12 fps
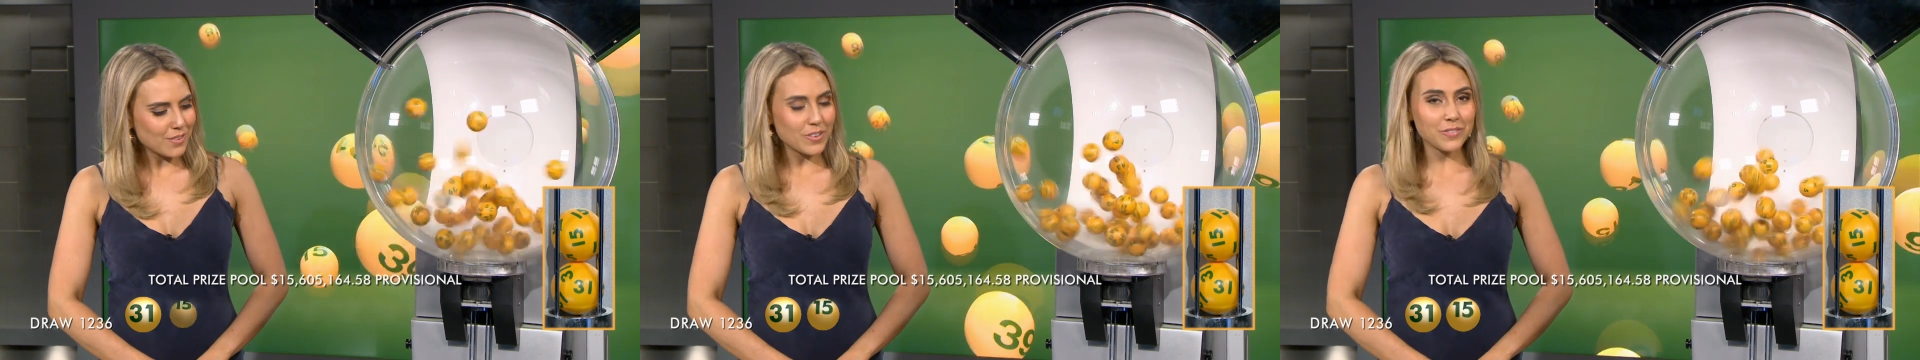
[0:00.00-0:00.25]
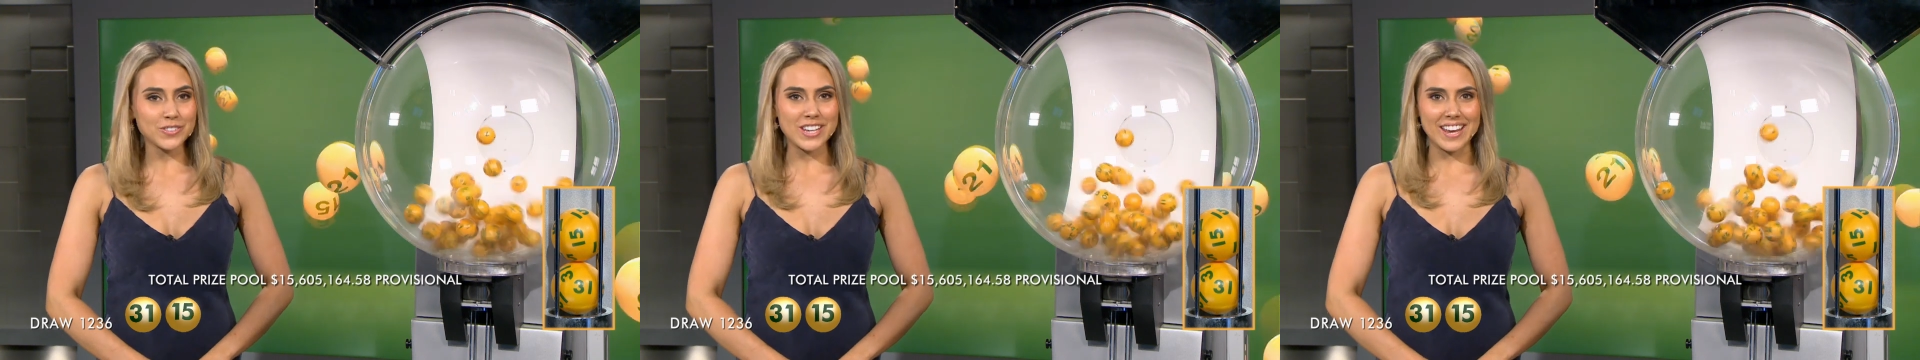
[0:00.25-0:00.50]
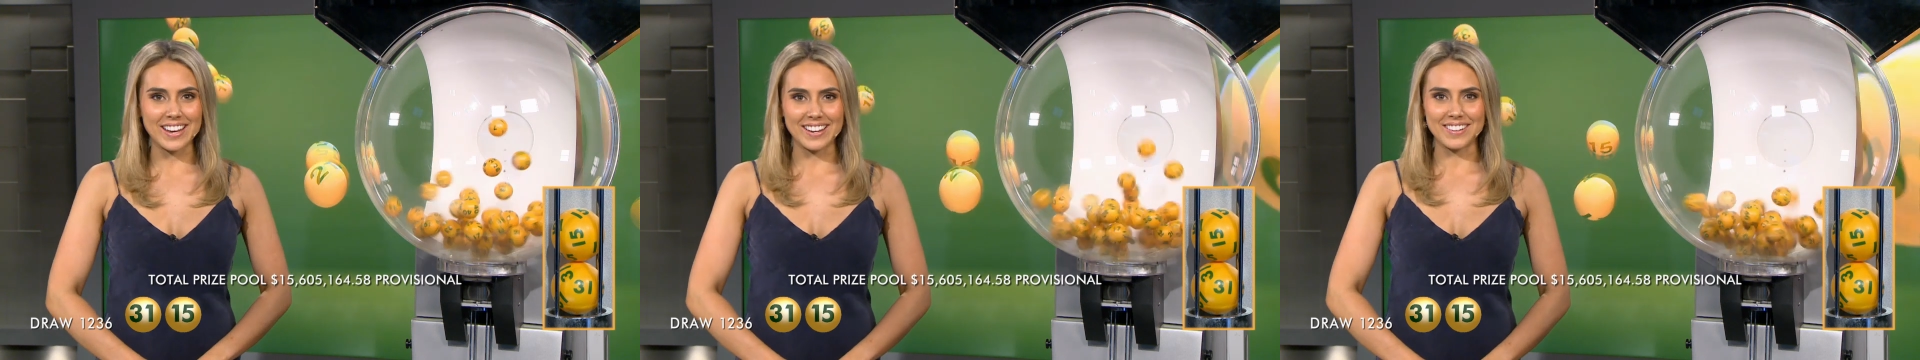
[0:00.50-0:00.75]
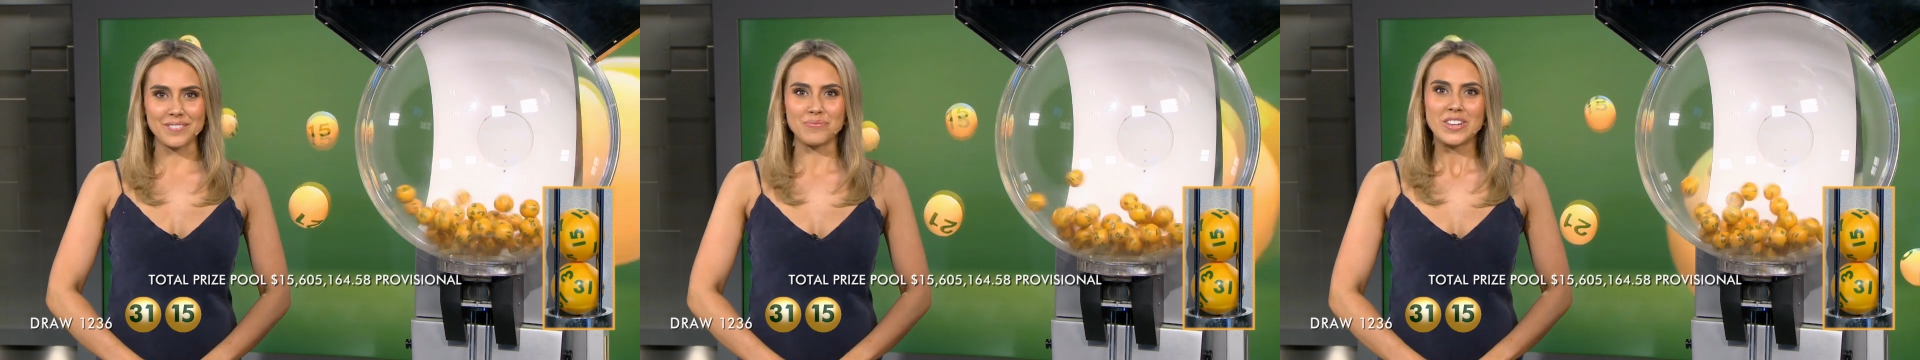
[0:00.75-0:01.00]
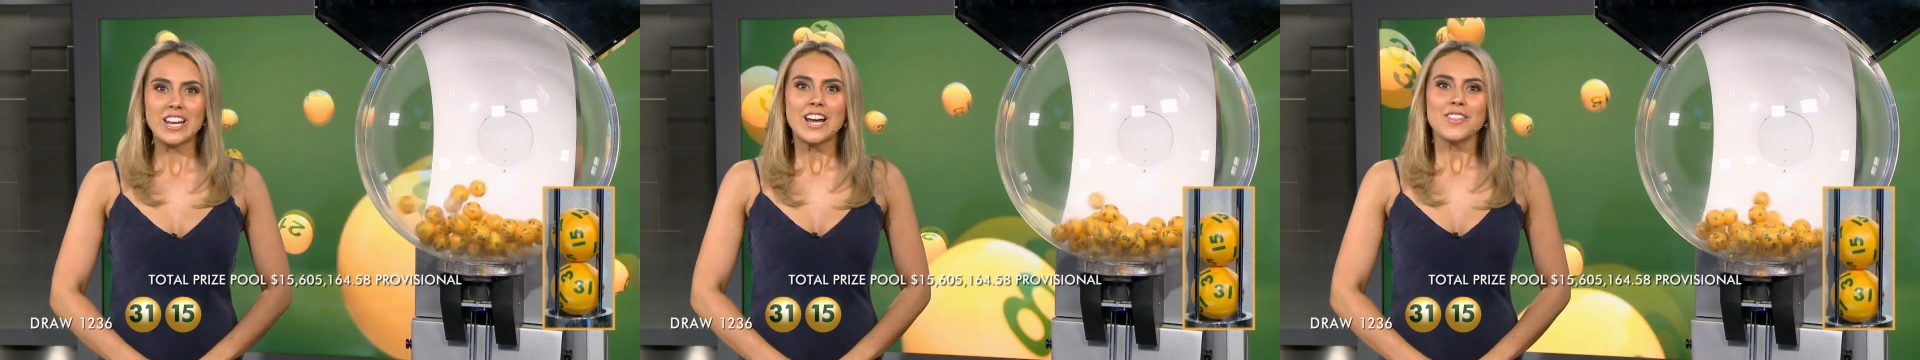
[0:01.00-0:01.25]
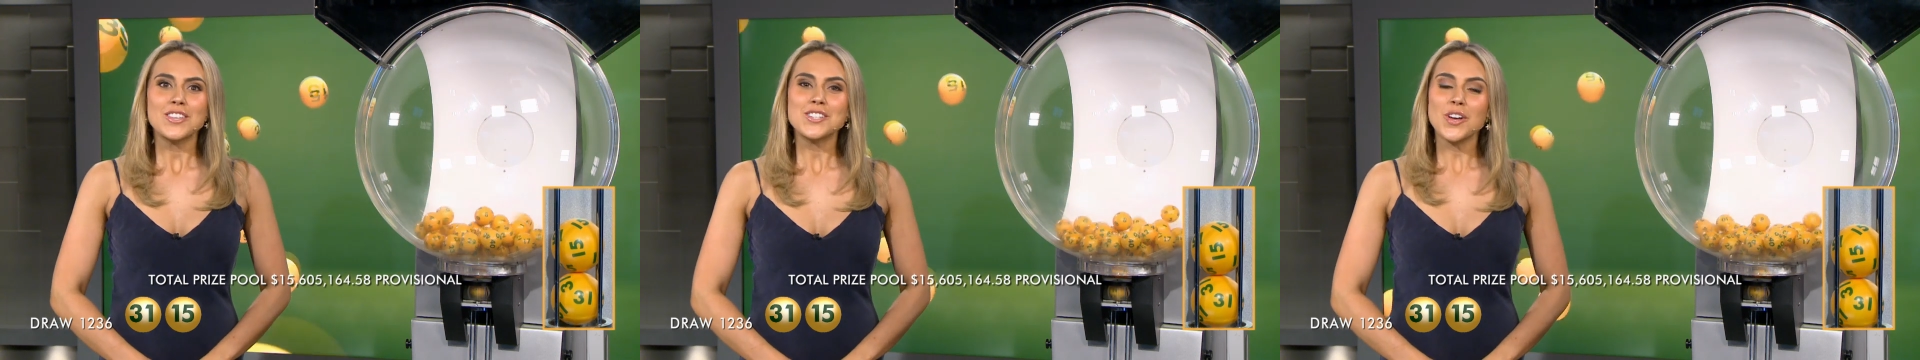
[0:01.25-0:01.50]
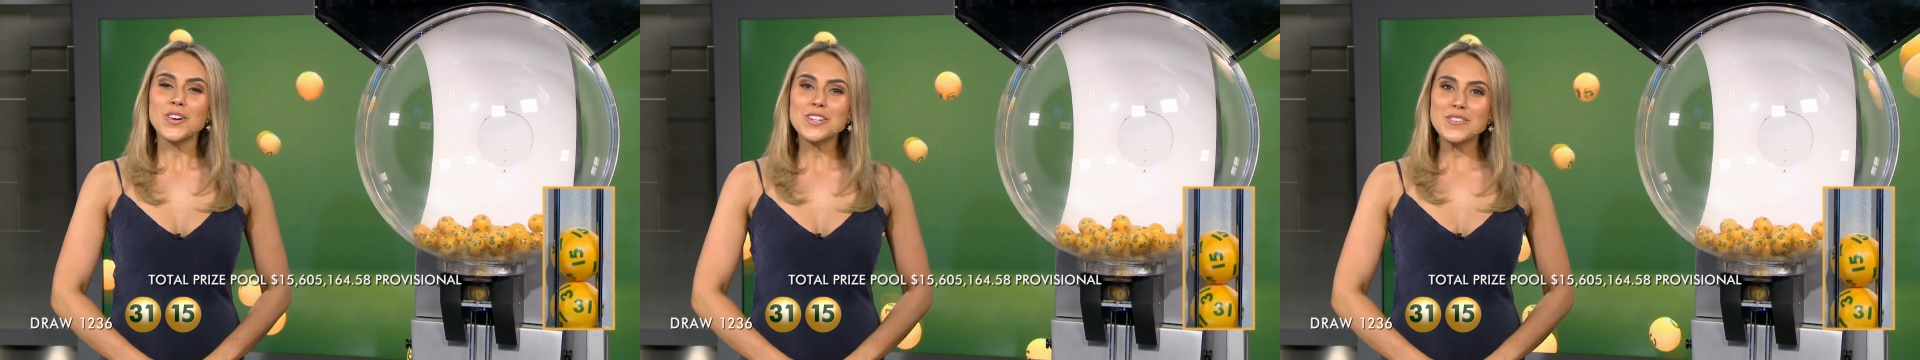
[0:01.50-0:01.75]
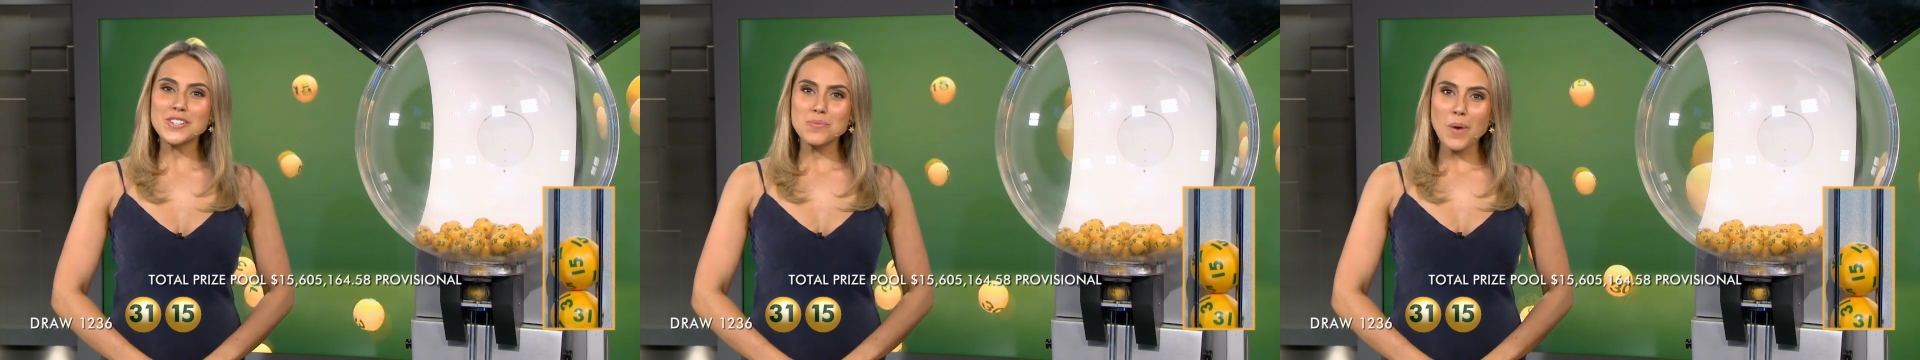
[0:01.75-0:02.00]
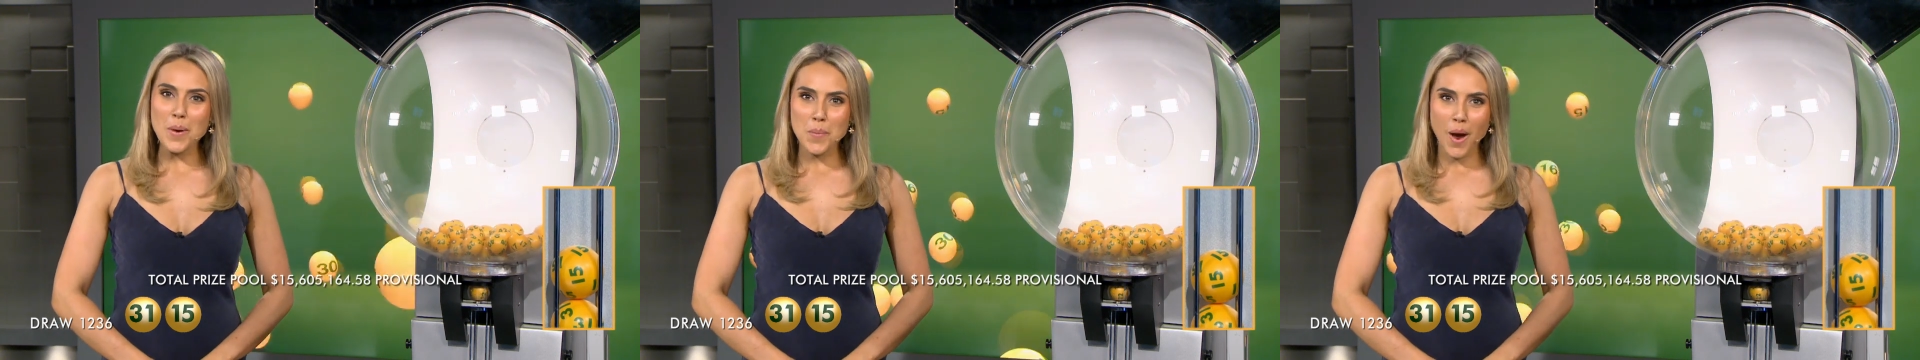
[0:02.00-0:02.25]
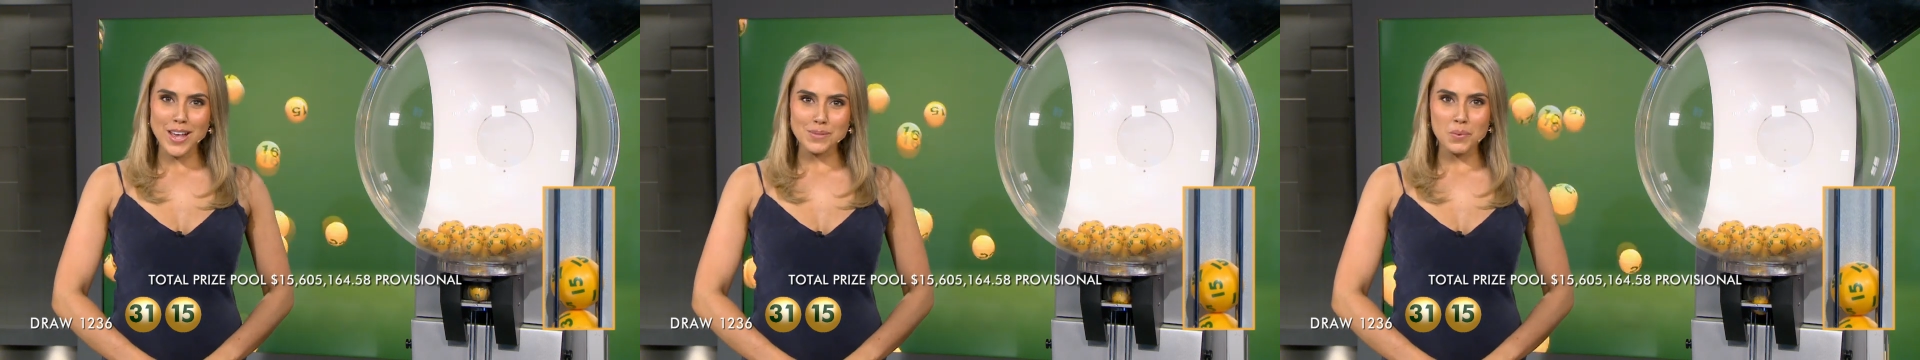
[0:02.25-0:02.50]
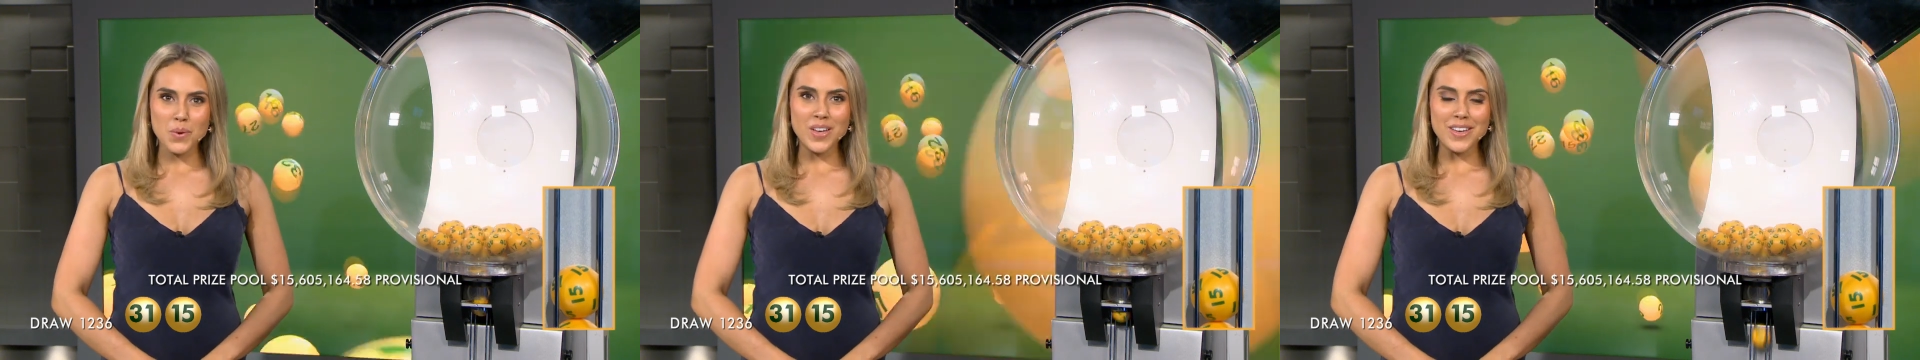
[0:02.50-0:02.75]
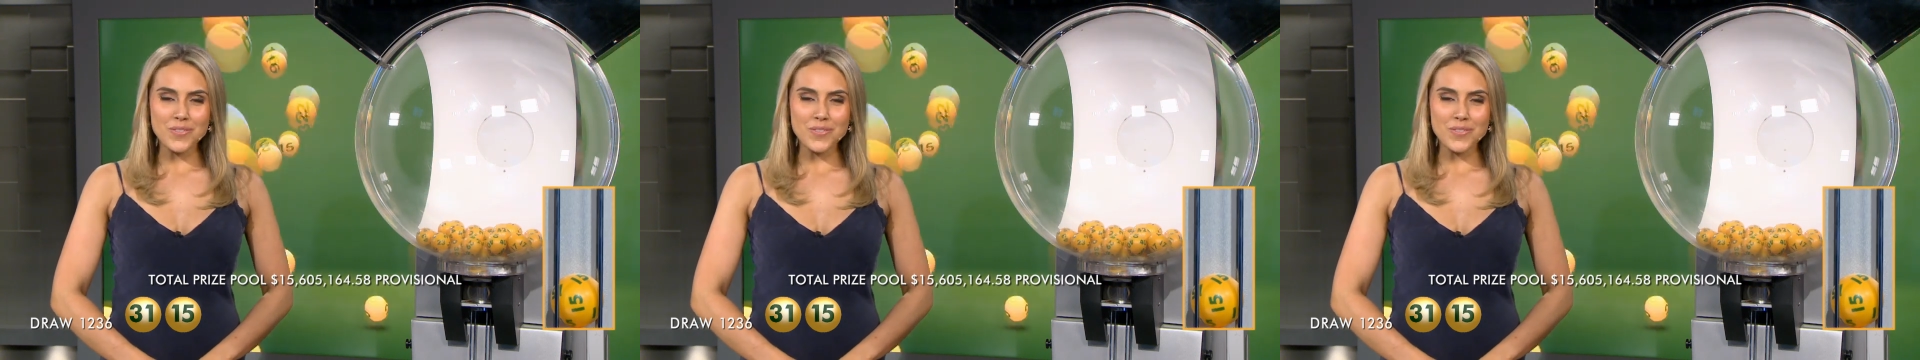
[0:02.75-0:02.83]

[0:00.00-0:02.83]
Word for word: 15. The total Division 1 prize pool,